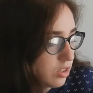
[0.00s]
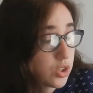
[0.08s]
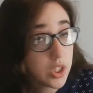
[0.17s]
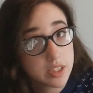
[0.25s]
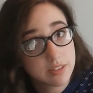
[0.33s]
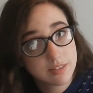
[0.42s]

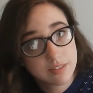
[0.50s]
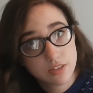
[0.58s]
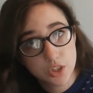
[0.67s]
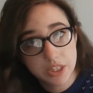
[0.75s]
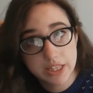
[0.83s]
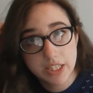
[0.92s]
Good
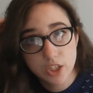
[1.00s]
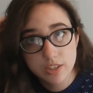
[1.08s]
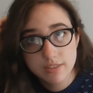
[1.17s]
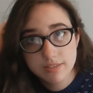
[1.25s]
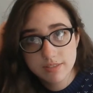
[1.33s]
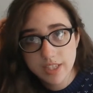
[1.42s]
theater.
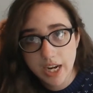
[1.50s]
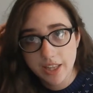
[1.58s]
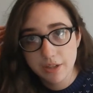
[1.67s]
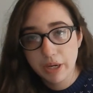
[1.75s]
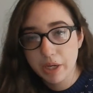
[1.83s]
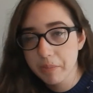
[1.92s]

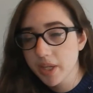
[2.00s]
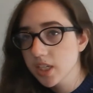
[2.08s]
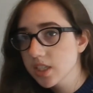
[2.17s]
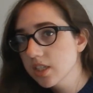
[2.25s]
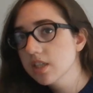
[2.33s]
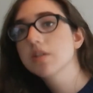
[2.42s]
Highly recommend.